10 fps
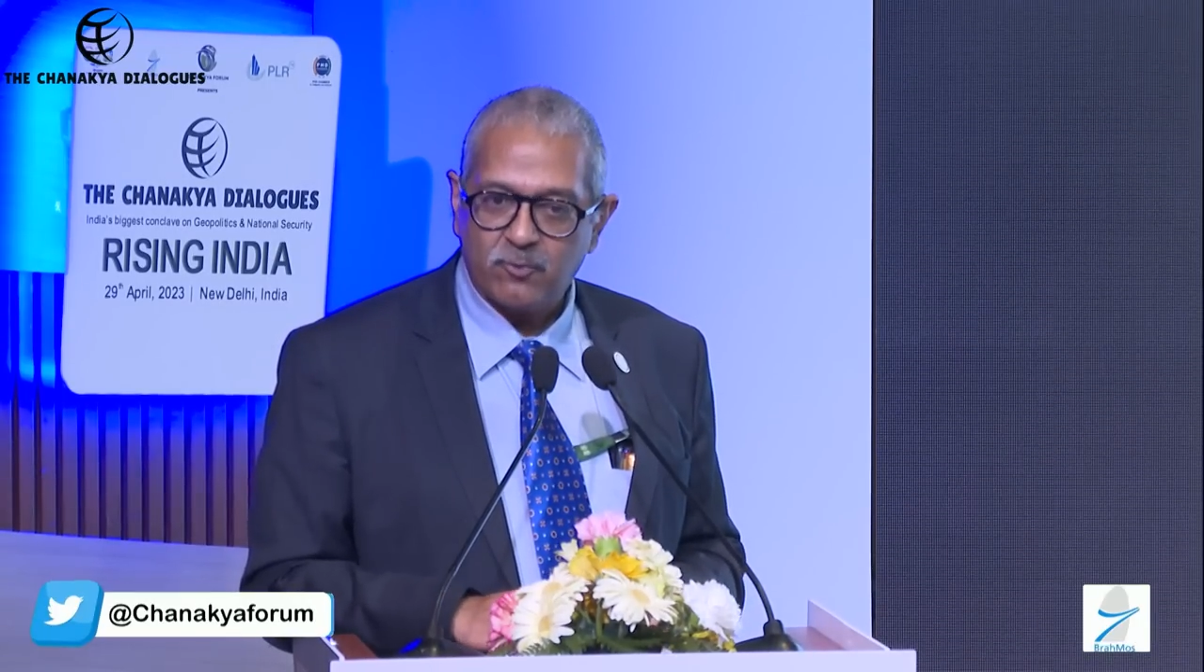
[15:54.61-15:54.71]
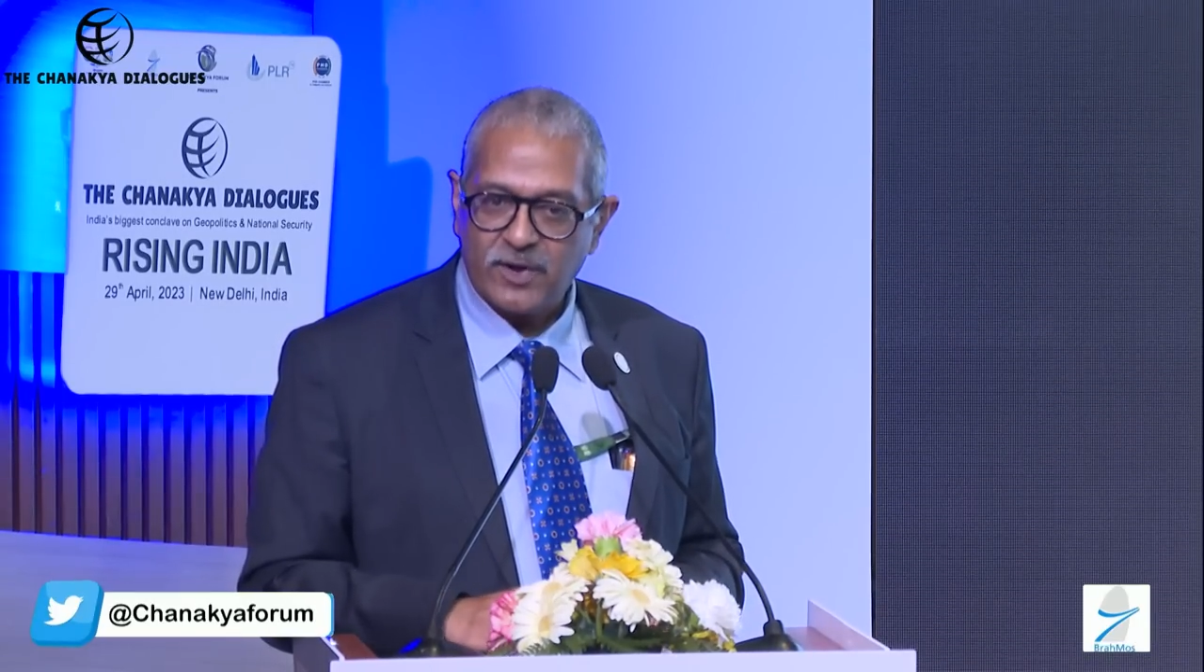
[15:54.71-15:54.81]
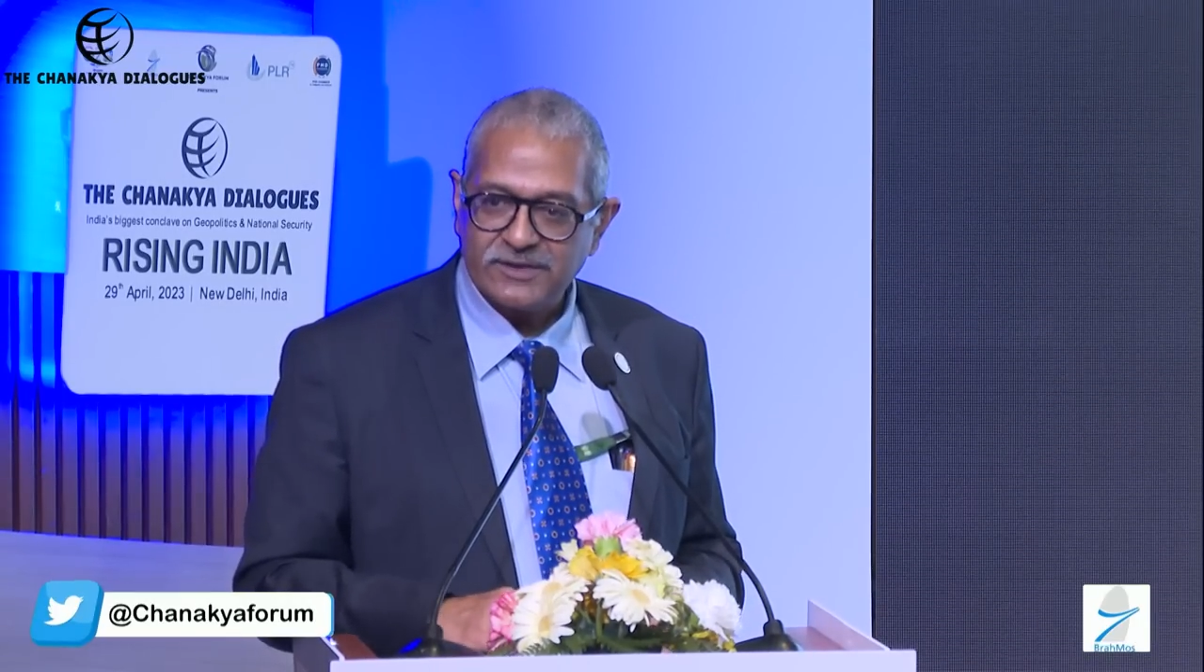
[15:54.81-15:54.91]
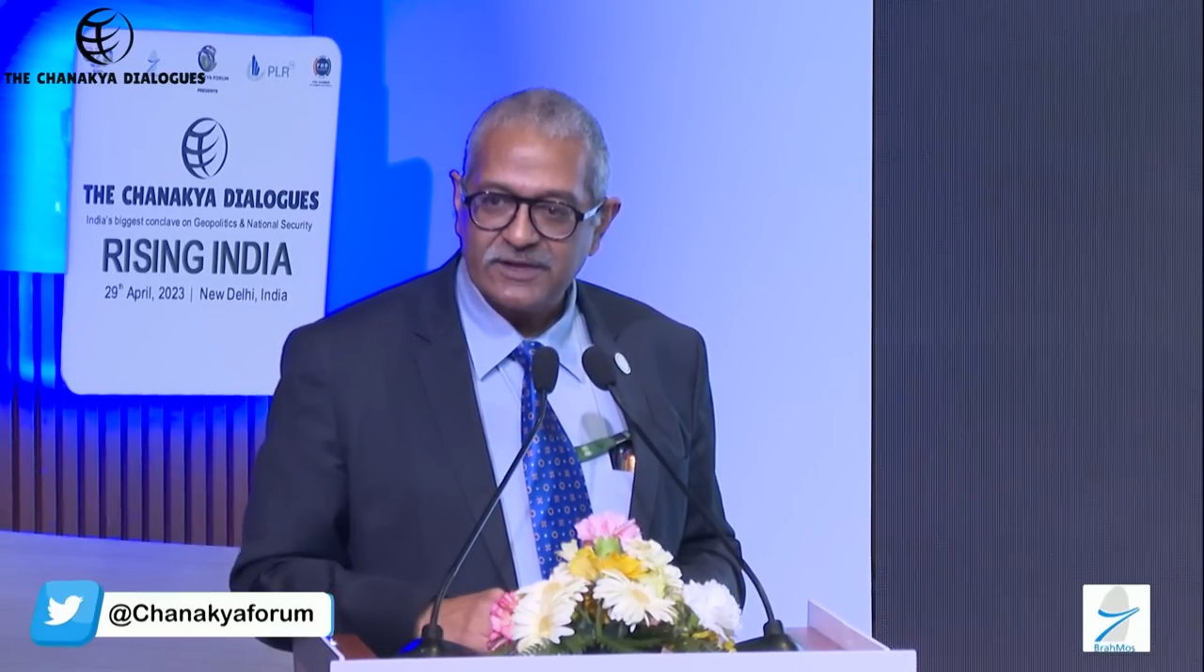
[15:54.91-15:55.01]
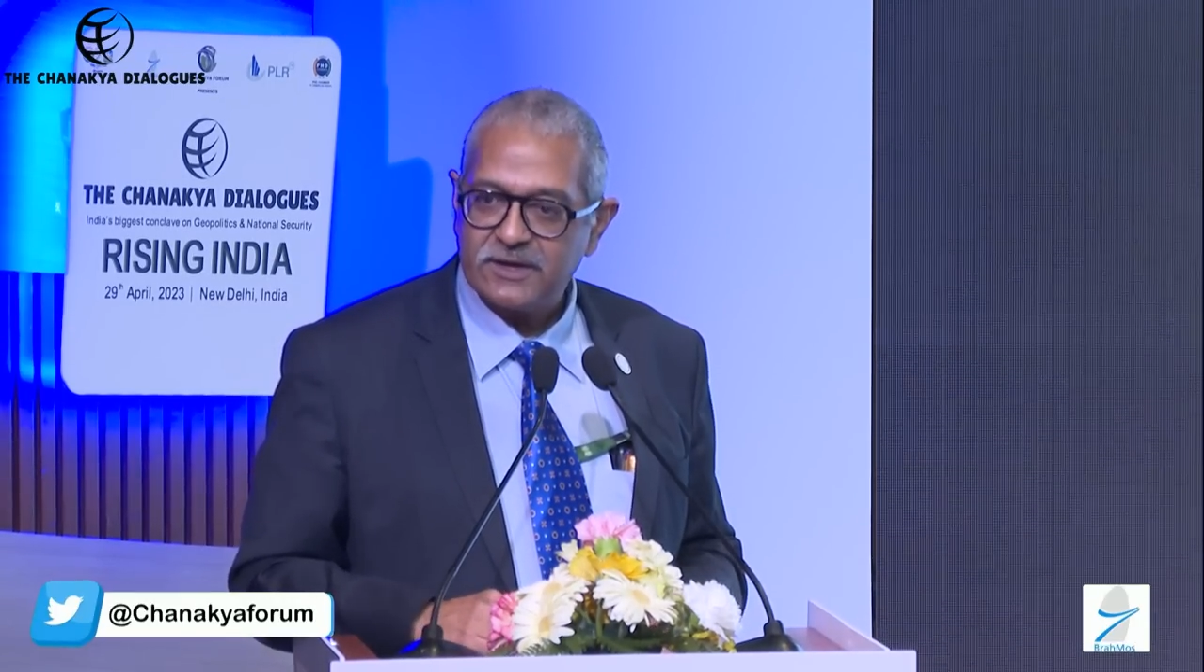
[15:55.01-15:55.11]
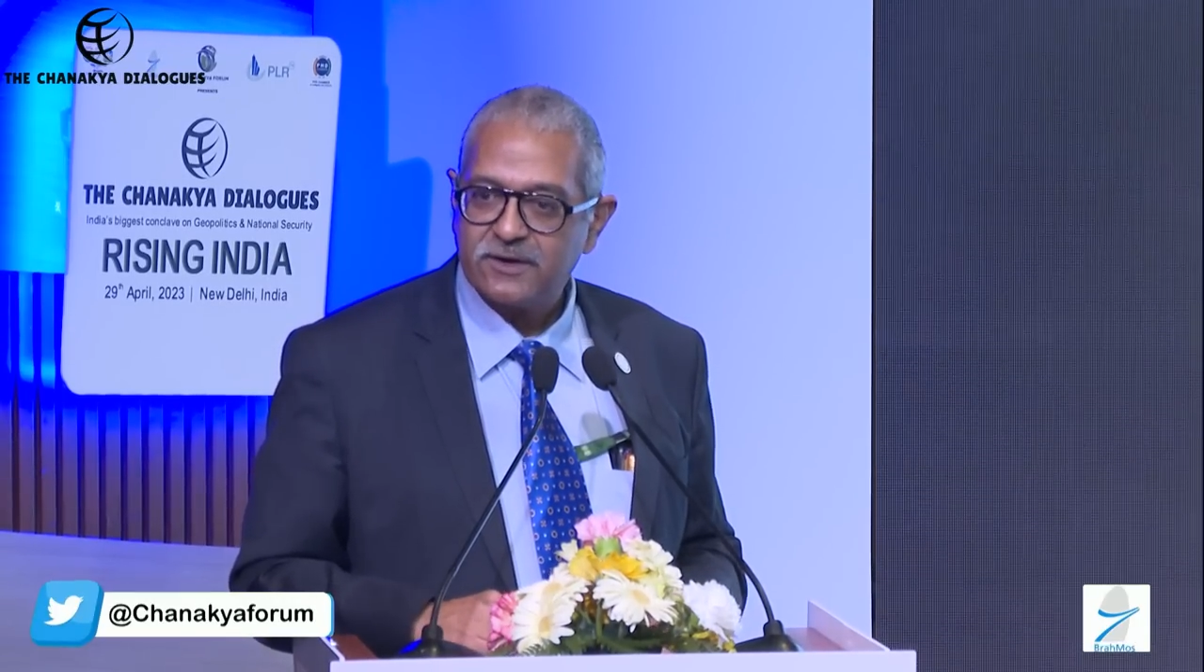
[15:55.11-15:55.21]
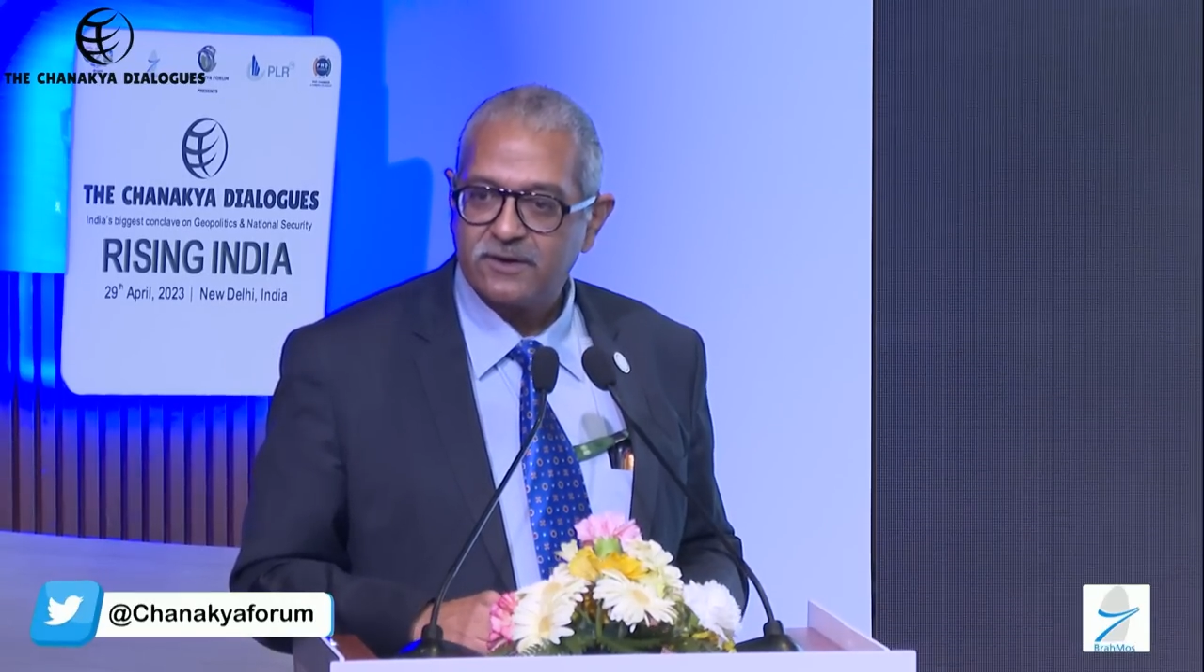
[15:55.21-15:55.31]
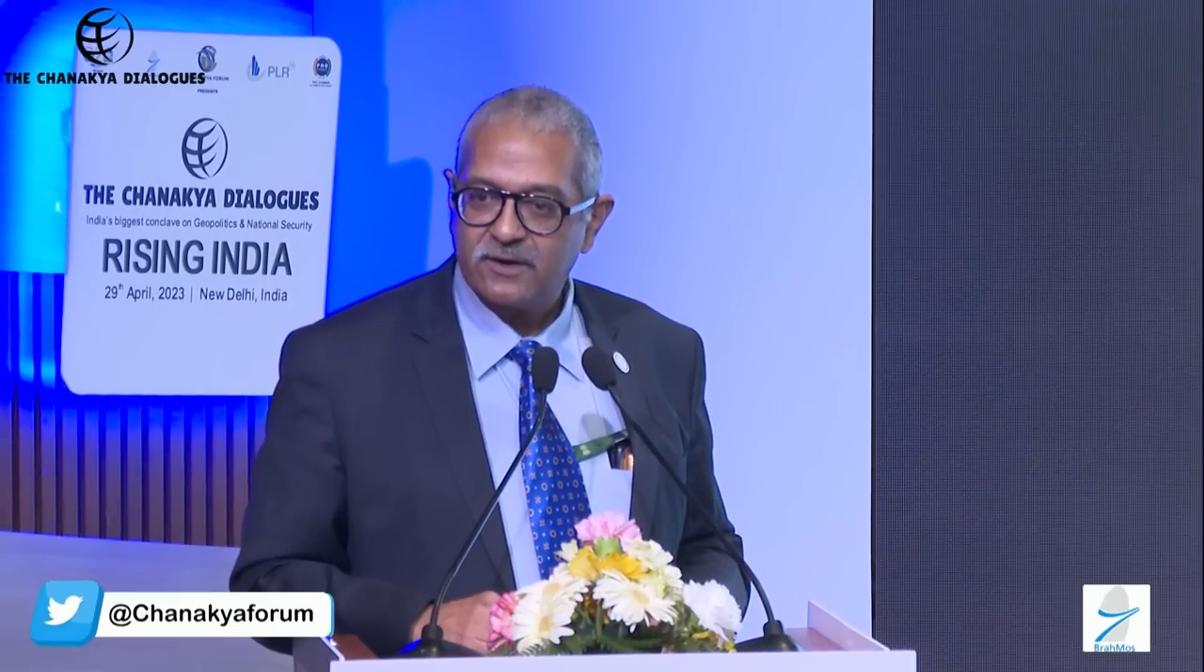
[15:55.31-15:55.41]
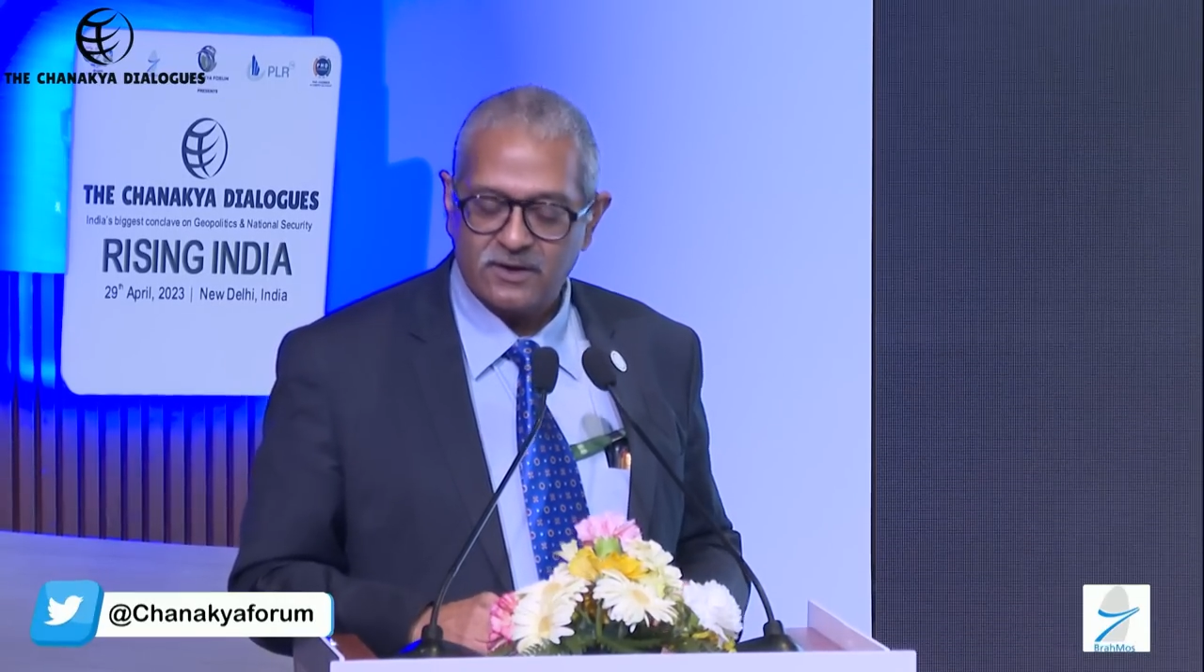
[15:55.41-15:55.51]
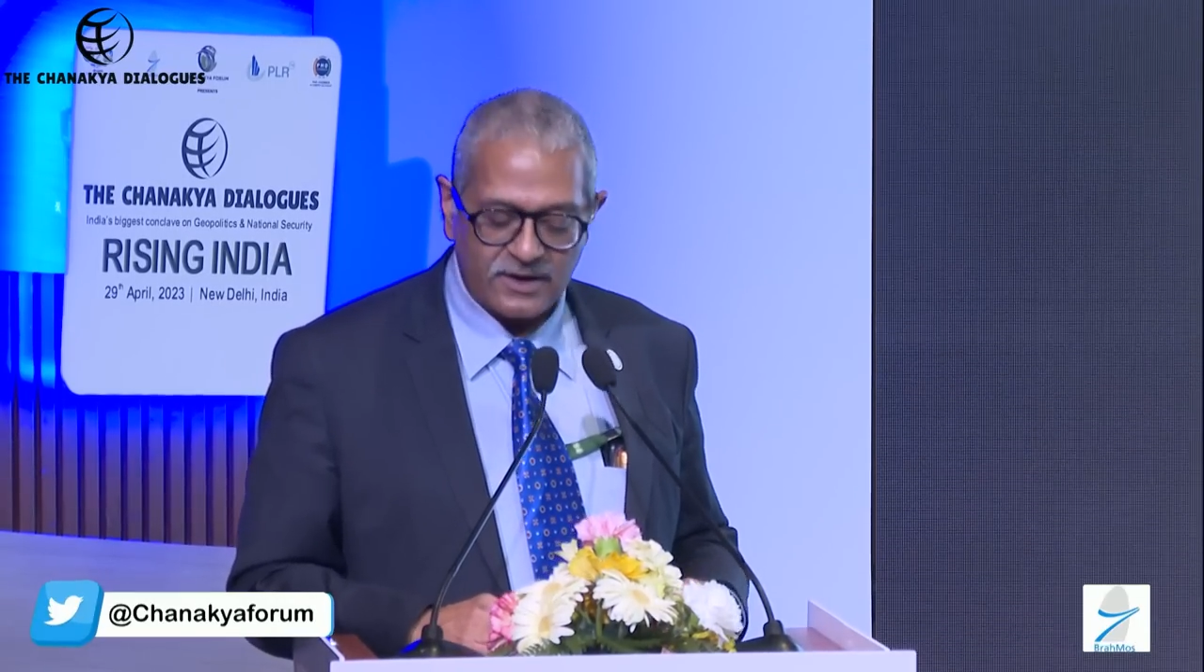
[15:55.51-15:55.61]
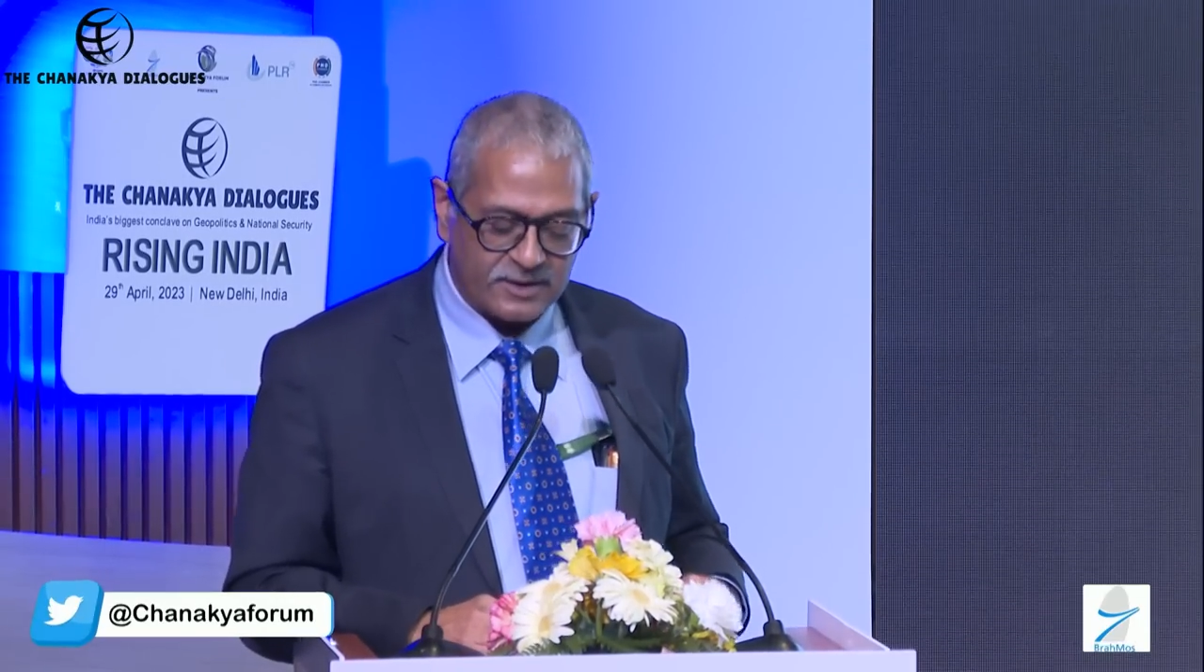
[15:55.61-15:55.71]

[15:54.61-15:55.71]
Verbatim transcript: by their uh,